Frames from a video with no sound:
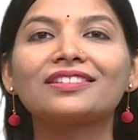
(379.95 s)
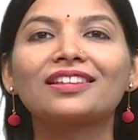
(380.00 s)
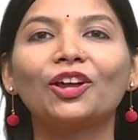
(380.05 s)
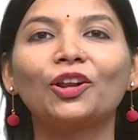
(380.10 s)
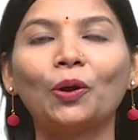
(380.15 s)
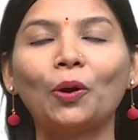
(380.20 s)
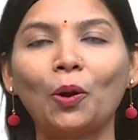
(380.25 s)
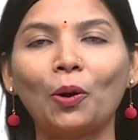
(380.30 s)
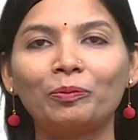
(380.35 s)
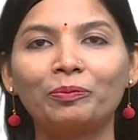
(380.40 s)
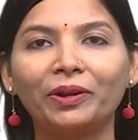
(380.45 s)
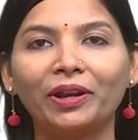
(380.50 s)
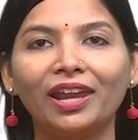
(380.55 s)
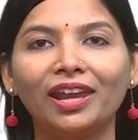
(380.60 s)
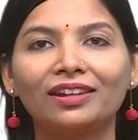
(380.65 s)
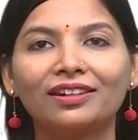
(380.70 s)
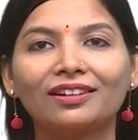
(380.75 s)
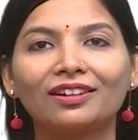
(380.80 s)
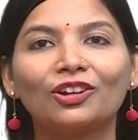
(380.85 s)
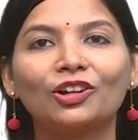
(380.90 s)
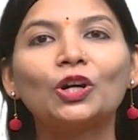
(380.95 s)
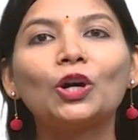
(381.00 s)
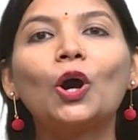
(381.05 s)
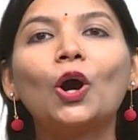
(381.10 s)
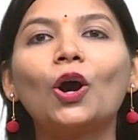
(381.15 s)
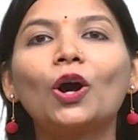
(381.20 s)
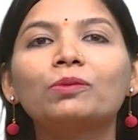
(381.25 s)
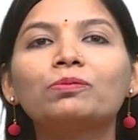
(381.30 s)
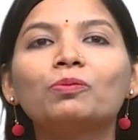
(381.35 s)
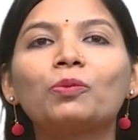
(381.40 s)
can operate
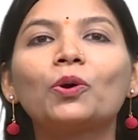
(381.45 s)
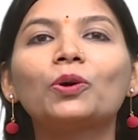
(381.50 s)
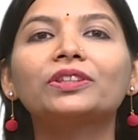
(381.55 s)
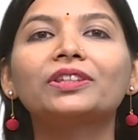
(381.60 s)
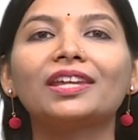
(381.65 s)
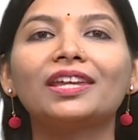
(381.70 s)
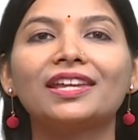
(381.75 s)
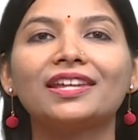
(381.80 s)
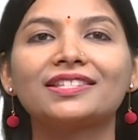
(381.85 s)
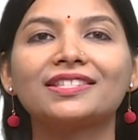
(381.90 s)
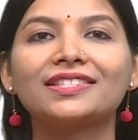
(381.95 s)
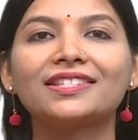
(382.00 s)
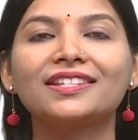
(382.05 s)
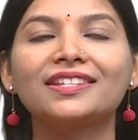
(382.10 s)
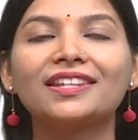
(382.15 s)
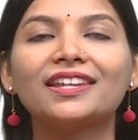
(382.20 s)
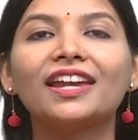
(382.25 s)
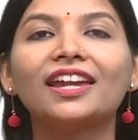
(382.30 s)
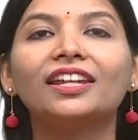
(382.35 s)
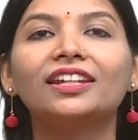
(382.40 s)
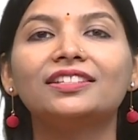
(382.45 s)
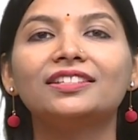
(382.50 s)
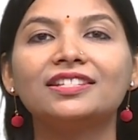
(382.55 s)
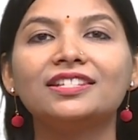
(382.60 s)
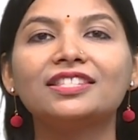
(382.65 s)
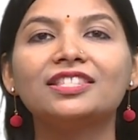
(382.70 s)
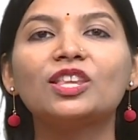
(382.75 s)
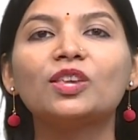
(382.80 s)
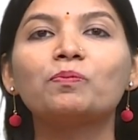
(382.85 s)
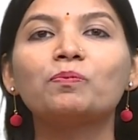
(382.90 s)
on both AC and
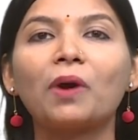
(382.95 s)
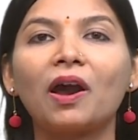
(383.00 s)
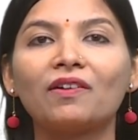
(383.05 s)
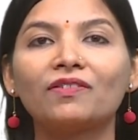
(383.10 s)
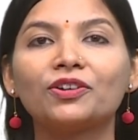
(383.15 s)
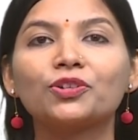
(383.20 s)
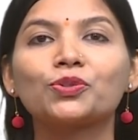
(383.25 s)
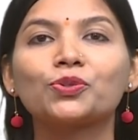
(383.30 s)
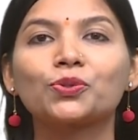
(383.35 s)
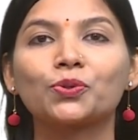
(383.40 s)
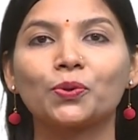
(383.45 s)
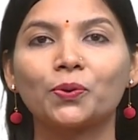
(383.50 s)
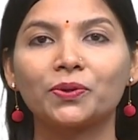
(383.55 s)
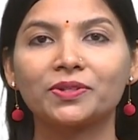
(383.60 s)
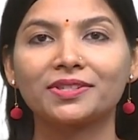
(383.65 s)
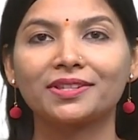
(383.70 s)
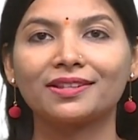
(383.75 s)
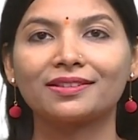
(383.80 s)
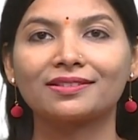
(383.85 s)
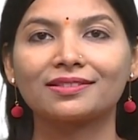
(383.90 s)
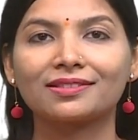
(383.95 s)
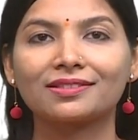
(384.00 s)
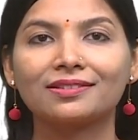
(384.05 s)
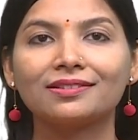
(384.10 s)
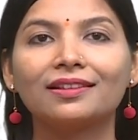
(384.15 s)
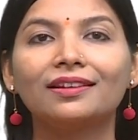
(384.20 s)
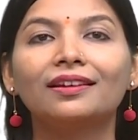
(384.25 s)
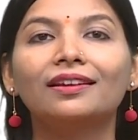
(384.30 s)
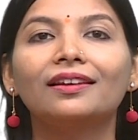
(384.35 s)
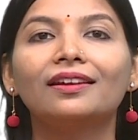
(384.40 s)
DC power sources.
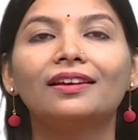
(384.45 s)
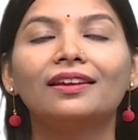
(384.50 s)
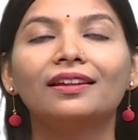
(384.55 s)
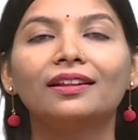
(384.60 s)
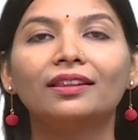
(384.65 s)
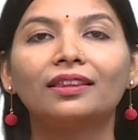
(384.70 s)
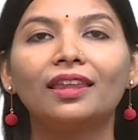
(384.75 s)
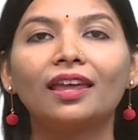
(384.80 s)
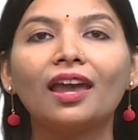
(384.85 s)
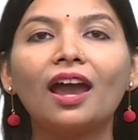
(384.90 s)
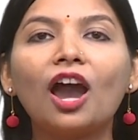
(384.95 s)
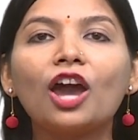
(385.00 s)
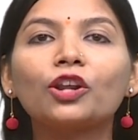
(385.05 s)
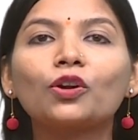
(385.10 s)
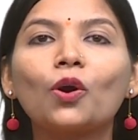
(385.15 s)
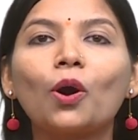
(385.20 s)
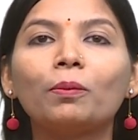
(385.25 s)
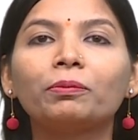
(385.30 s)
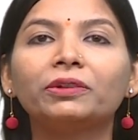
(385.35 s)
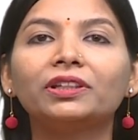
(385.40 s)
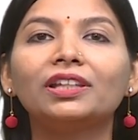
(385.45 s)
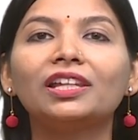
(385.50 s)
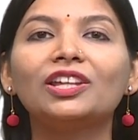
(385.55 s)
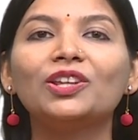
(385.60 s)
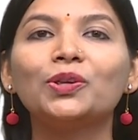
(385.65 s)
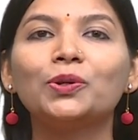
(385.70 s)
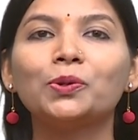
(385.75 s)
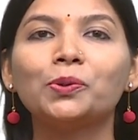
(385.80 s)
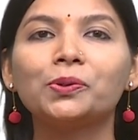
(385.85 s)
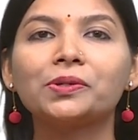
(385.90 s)
They are commonly
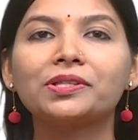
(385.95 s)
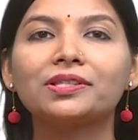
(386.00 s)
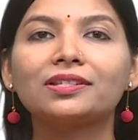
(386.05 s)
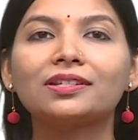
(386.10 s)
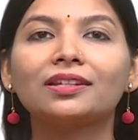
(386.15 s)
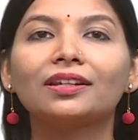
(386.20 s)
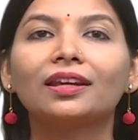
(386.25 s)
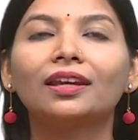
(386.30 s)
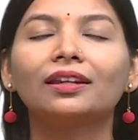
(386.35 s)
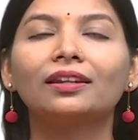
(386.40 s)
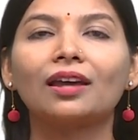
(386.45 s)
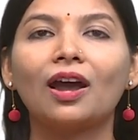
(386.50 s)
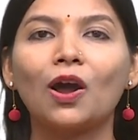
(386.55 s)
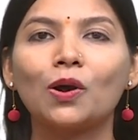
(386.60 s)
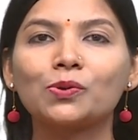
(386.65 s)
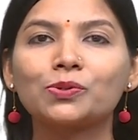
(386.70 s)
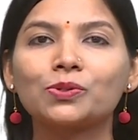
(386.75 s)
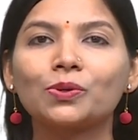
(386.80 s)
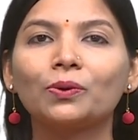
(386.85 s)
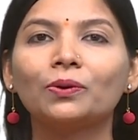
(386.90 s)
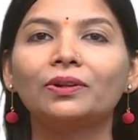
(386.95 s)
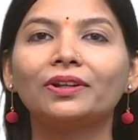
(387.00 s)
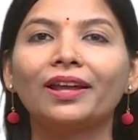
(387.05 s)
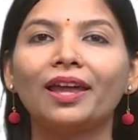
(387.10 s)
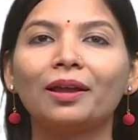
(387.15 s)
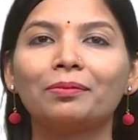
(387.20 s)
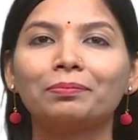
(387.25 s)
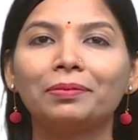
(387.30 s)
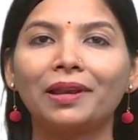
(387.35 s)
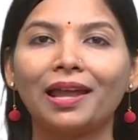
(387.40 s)
used in household
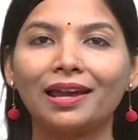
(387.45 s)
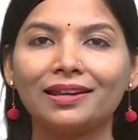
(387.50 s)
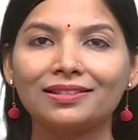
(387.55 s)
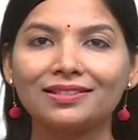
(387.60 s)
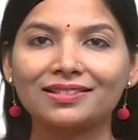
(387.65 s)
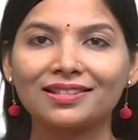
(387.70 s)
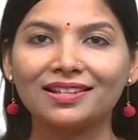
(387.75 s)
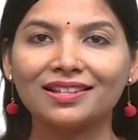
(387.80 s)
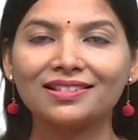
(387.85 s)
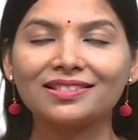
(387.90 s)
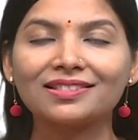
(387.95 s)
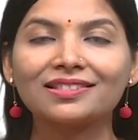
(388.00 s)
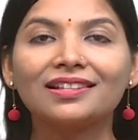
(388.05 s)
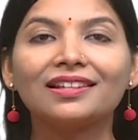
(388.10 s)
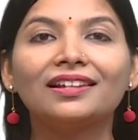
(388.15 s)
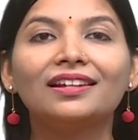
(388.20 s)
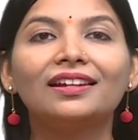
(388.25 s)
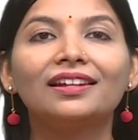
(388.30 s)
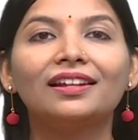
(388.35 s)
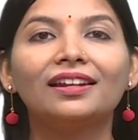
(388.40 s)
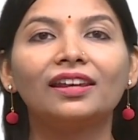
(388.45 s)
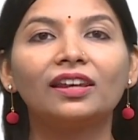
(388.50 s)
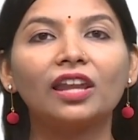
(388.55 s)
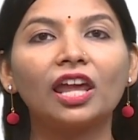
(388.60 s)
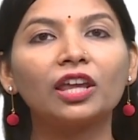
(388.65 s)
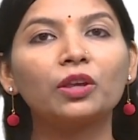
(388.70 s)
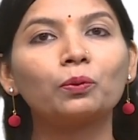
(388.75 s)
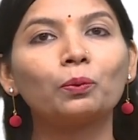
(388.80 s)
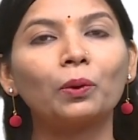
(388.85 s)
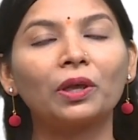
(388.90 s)
appliances
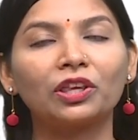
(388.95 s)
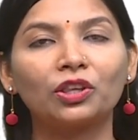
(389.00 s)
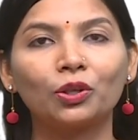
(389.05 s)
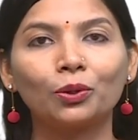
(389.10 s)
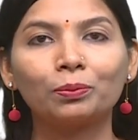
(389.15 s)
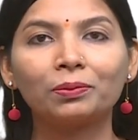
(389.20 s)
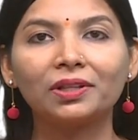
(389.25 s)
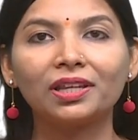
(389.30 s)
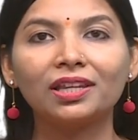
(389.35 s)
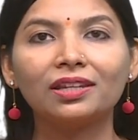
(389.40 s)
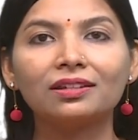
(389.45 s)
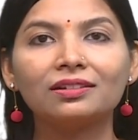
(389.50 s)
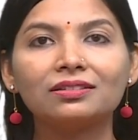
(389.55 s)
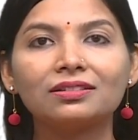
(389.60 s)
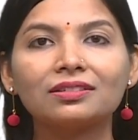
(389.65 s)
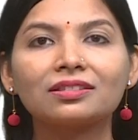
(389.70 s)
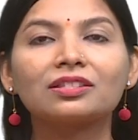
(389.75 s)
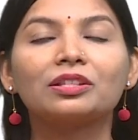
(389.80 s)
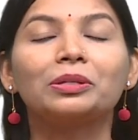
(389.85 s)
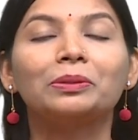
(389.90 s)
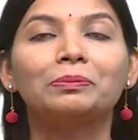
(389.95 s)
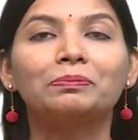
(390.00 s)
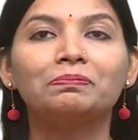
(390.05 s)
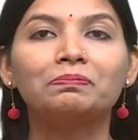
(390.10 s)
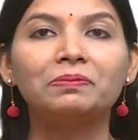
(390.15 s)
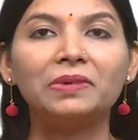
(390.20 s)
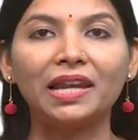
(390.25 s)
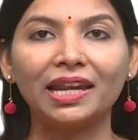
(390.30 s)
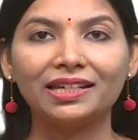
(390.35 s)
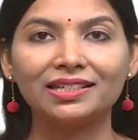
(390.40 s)
like vacuum cleaners,
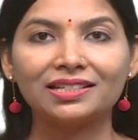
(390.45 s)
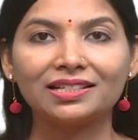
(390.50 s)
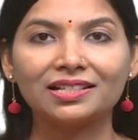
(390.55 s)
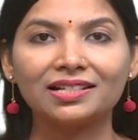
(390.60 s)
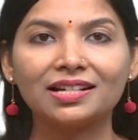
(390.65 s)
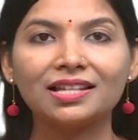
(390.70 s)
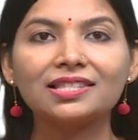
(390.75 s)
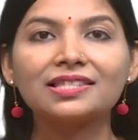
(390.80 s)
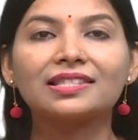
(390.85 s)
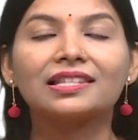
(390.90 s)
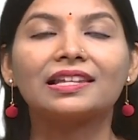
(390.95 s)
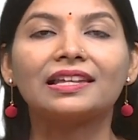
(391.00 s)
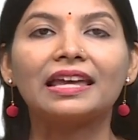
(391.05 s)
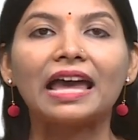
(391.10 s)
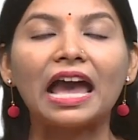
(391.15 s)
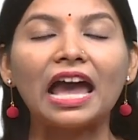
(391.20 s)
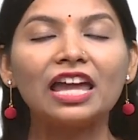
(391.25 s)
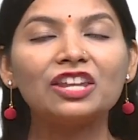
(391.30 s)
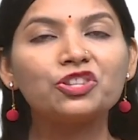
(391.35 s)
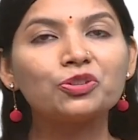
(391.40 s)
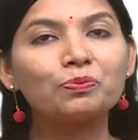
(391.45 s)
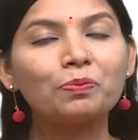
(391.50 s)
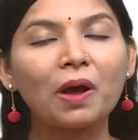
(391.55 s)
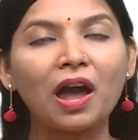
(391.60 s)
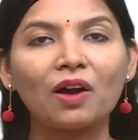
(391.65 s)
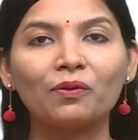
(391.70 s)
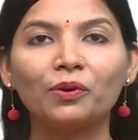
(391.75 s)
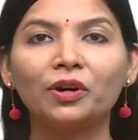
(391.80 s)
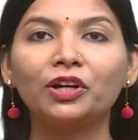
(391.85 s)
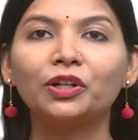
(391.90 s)
blenders and
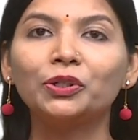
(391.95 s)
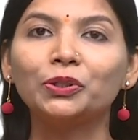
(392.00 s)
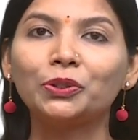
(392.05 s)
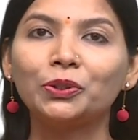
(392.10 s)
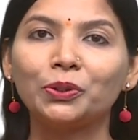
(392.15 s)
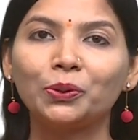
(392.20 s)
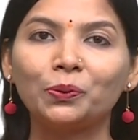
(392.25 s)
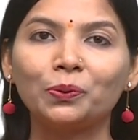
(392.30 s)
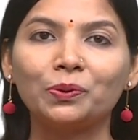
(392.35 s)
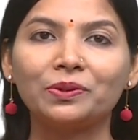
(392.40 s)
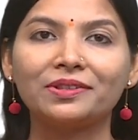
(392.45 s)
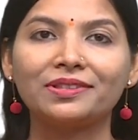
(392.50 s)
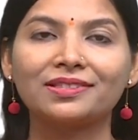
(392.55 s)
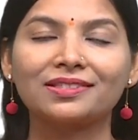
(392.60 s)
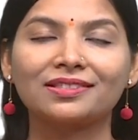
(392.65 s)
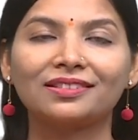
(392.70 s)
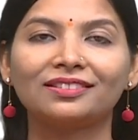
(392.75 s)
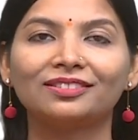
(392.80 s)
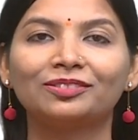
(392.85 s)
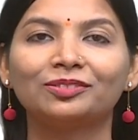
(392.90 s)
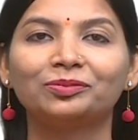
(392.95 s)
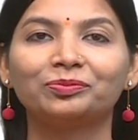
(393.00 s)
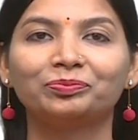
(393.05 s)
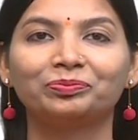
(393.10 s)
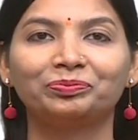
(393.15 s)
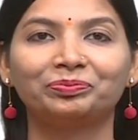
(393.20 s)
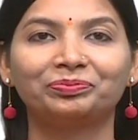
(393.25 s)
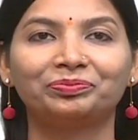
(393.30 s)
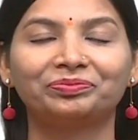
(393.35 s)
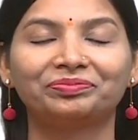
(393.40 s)
power tools.
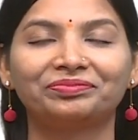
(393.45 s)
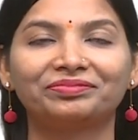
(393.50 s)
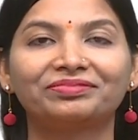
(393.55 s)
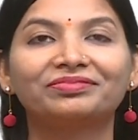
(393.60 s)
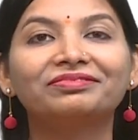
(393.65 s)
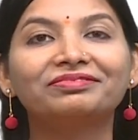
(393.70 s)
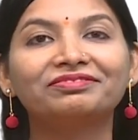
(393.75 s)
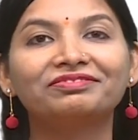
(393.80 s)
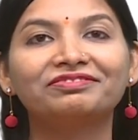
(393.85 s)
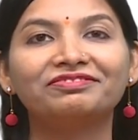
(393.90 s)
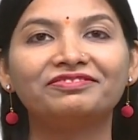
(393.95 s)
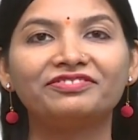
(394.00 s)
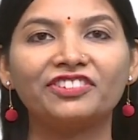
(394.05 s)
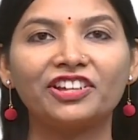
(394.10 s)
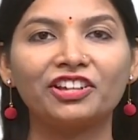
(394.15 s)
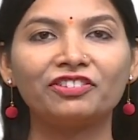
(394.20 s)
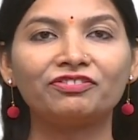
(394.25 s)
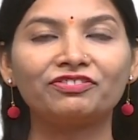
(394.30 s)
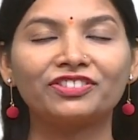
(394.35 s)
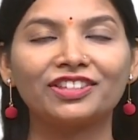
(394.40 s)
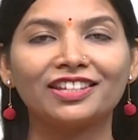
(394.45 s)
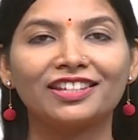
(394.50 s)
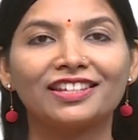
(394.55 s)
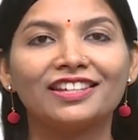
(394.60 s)
Fifth